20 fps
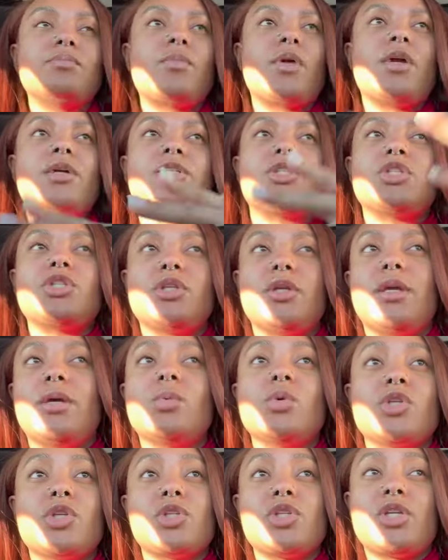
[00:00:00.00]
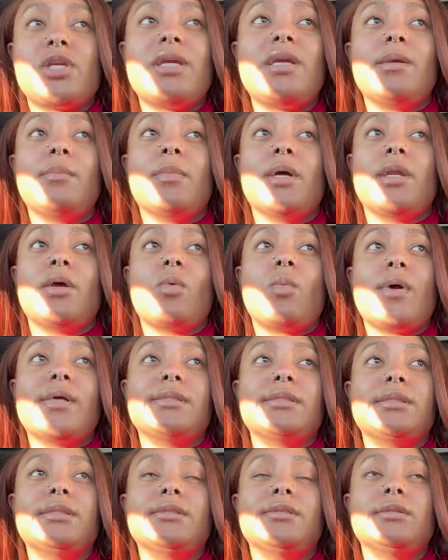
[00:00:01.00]
It's, it was cheap, but it
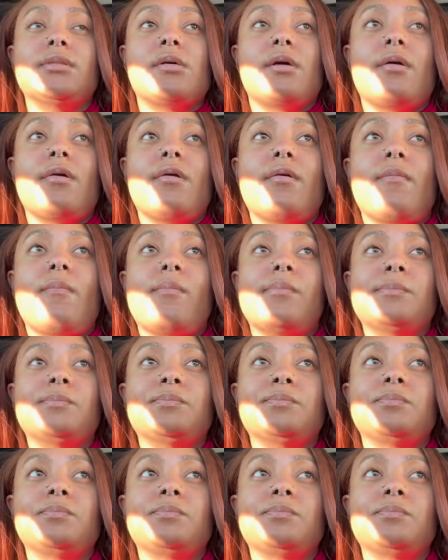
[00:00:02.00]
wasn't, um,